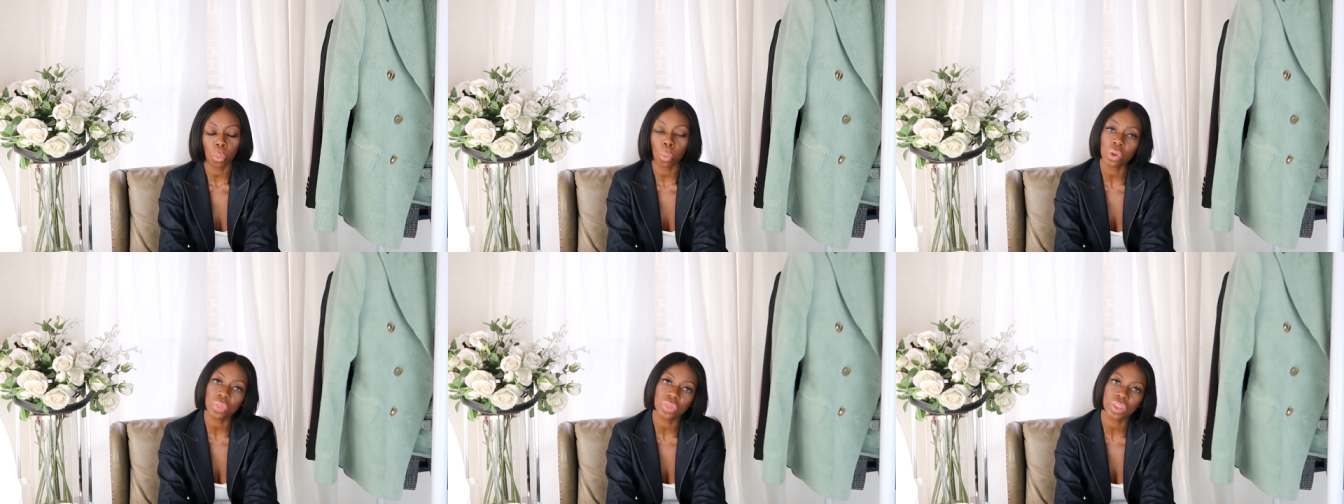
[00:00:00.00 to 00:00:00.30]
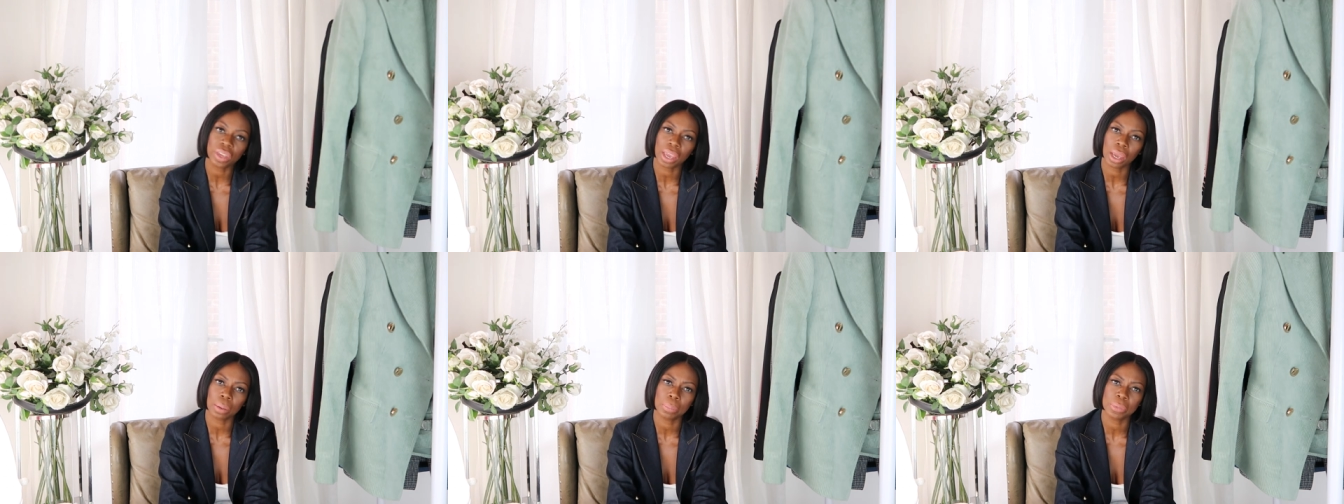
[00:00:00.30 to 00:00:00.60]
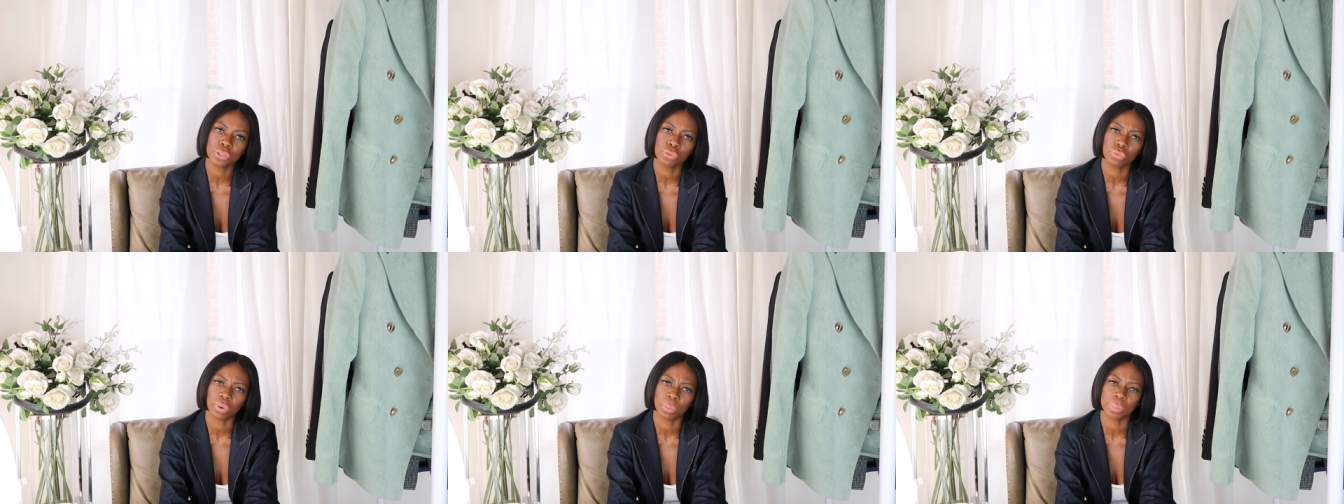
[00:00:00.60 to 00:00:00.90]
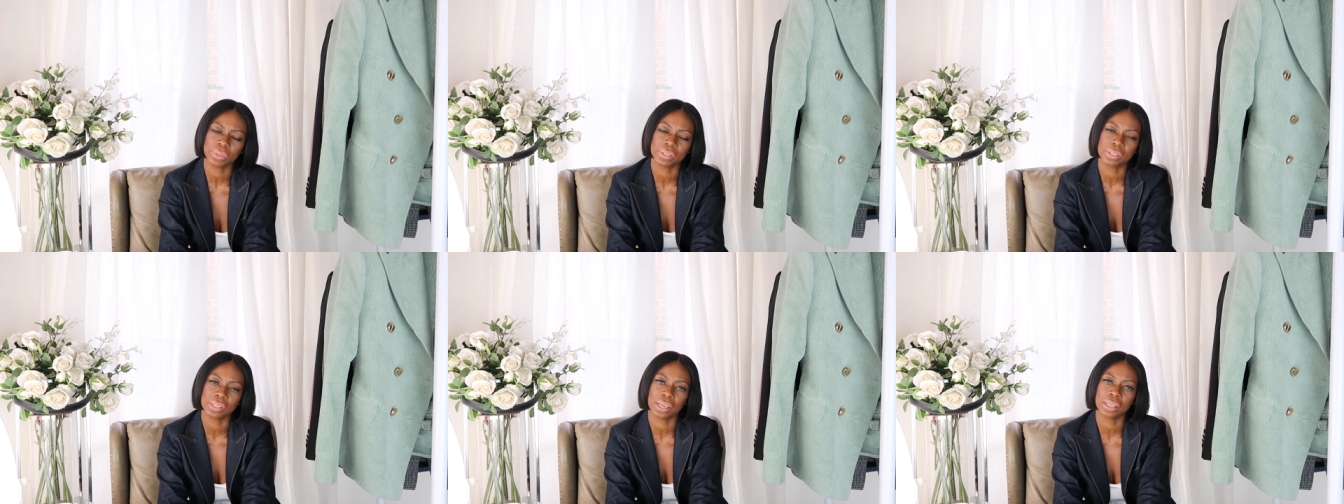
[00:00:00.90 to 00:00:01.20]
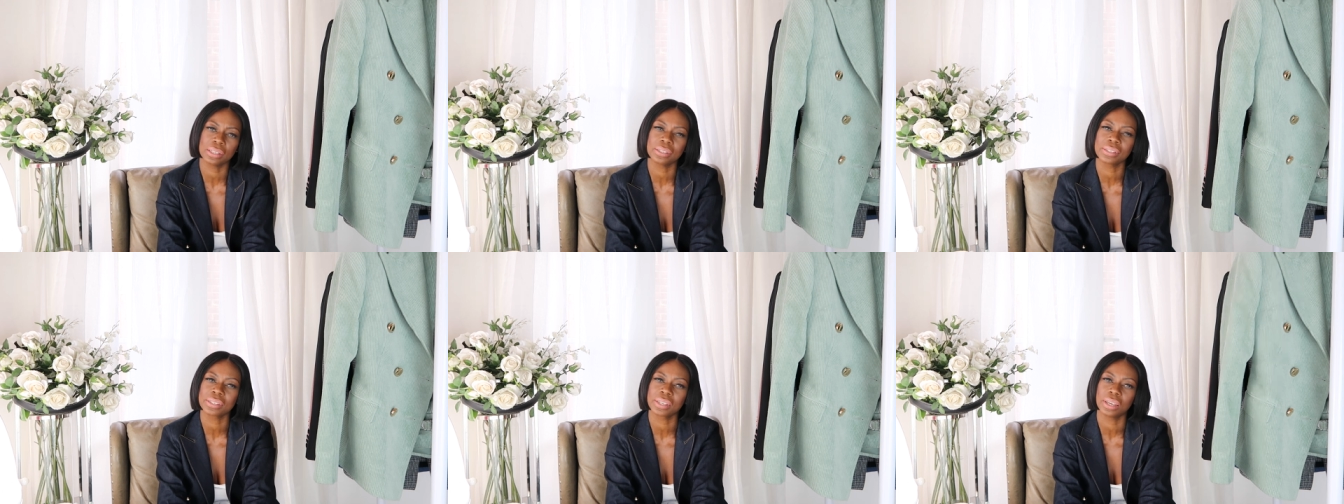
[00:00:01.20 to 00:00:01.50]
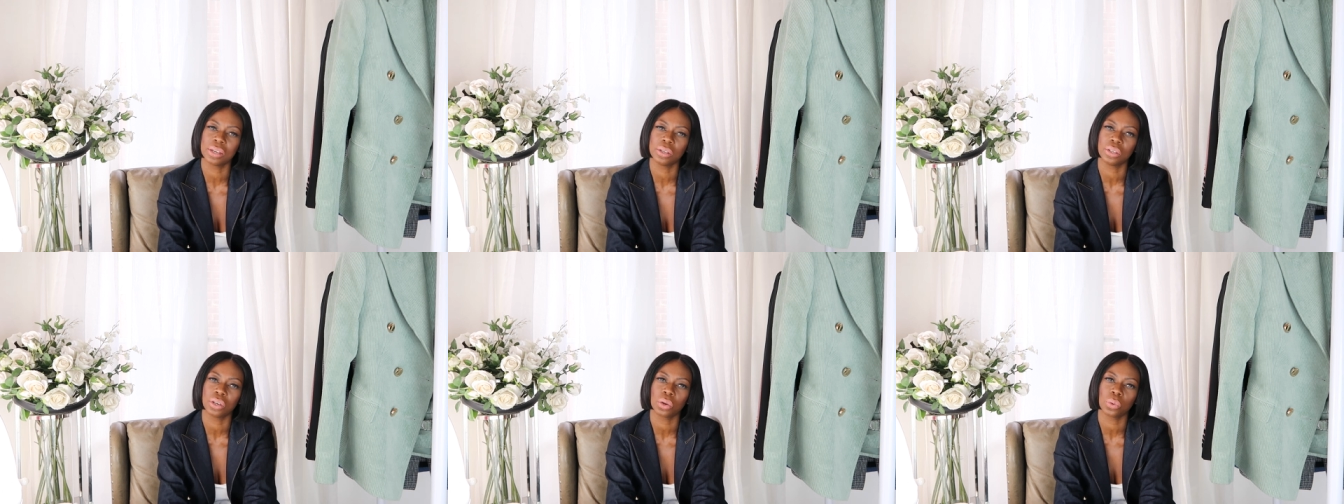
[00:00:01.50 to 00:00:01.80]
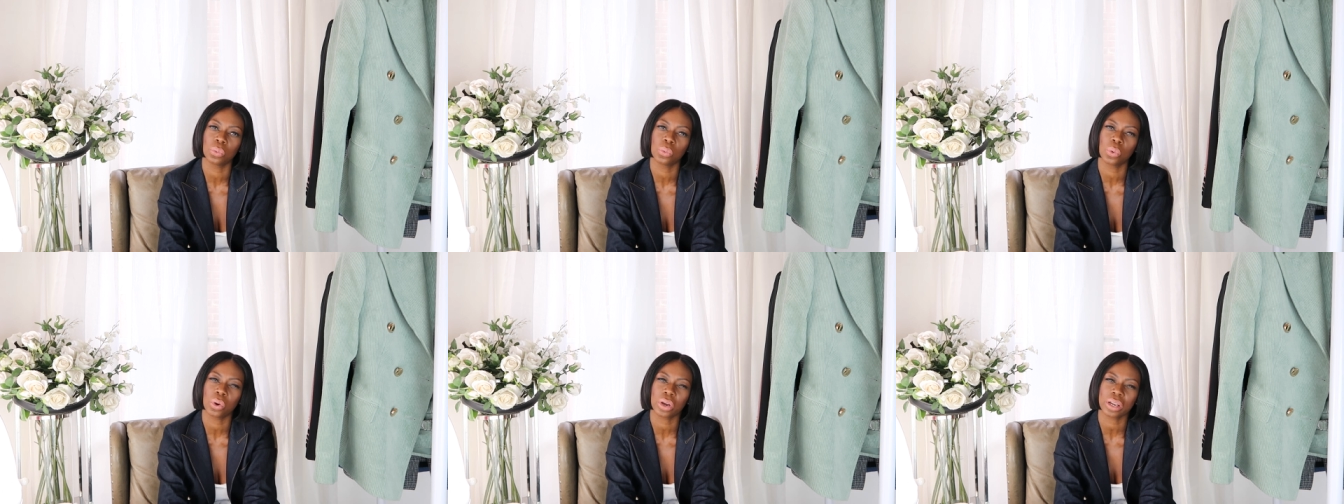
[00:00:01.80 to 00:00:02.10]
what the Kemist represents and
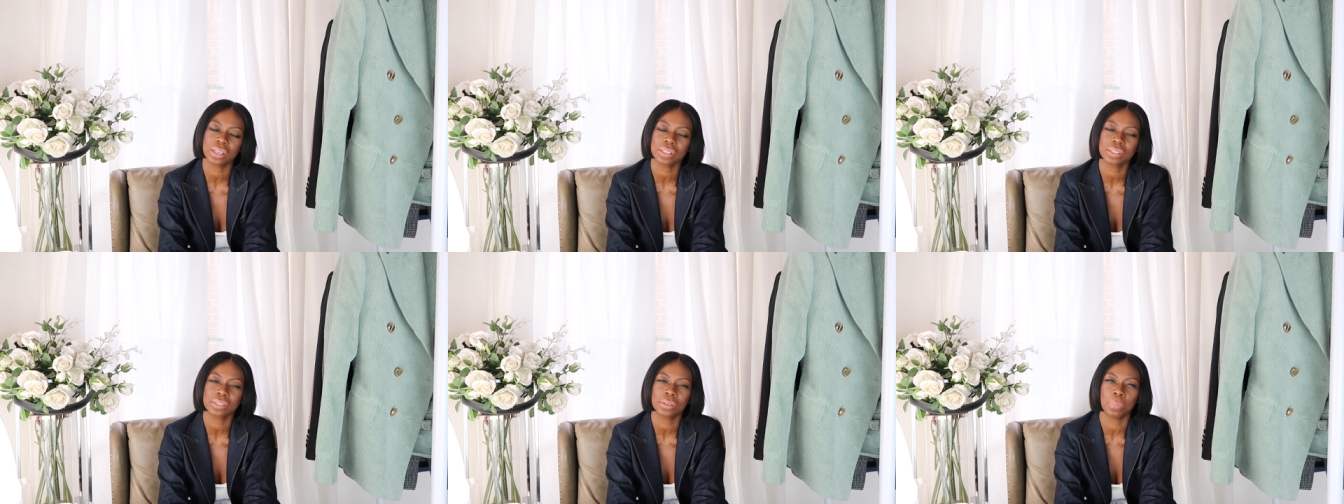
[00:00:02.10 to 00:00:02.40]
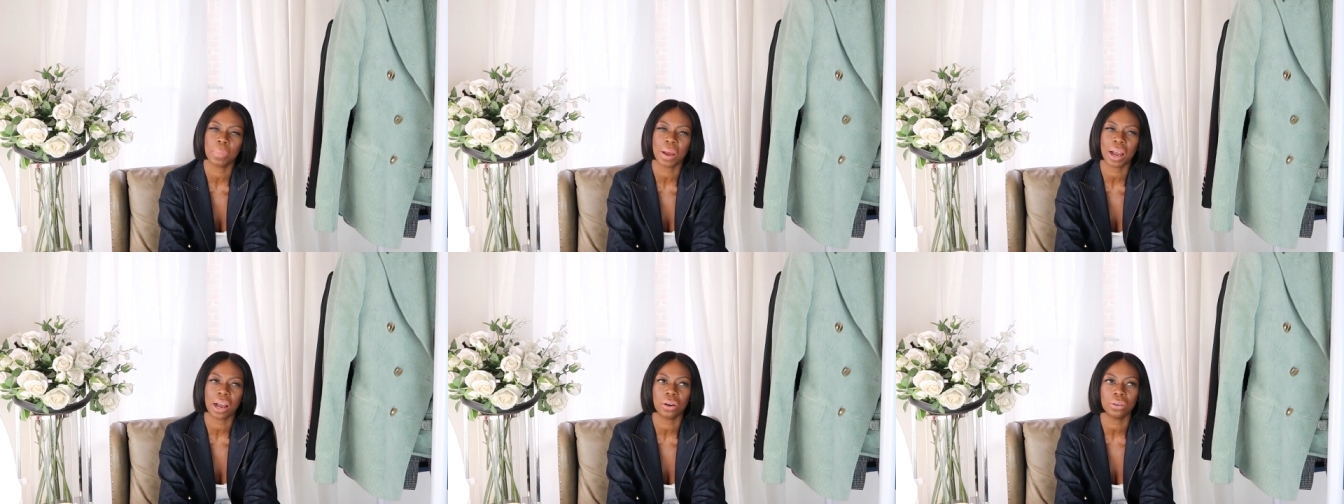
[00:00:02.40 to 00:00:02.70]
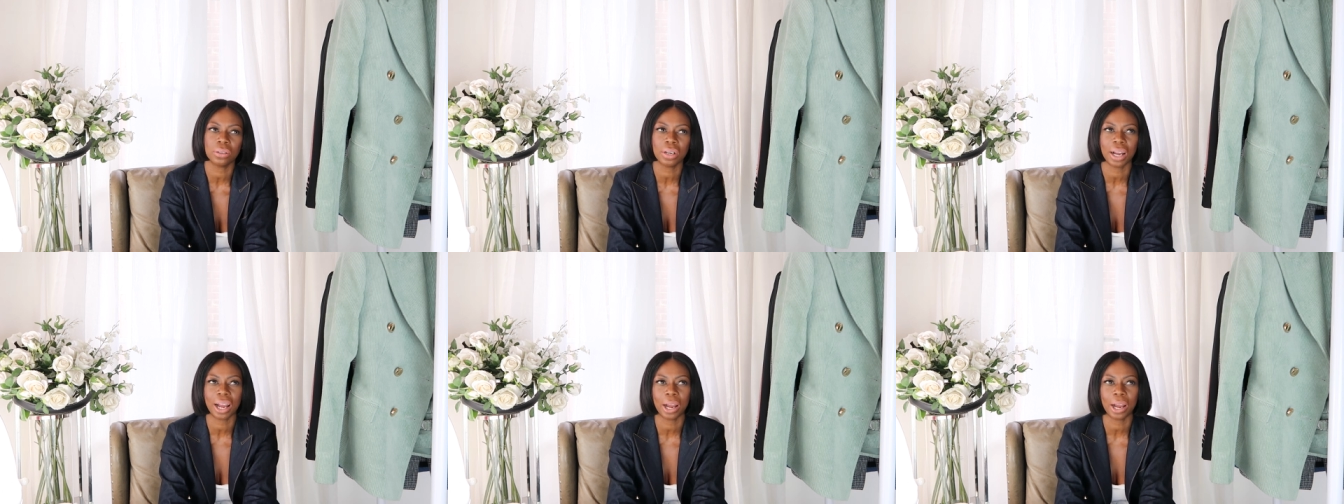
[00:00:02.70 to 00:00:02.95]
what it's about,